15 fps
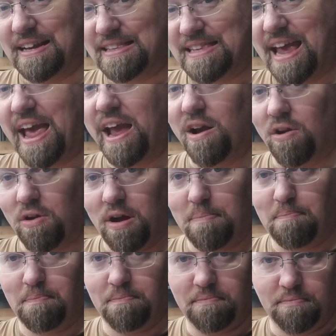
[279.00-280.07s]
to tear up
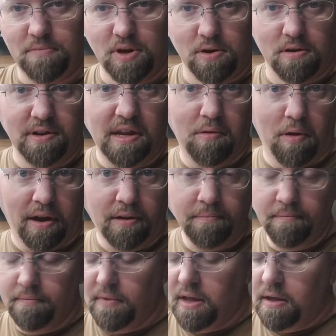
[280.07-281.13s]
your D-ring.
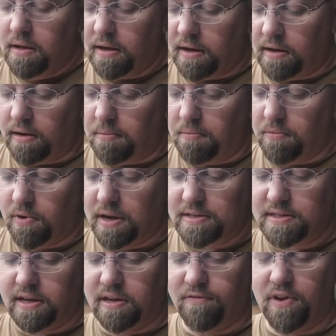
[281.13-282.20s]
Whereas,
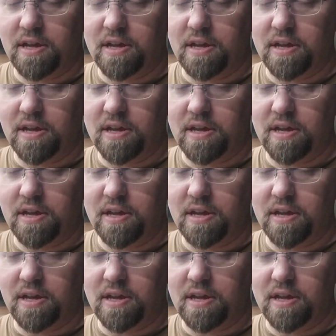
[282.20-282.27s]
like if I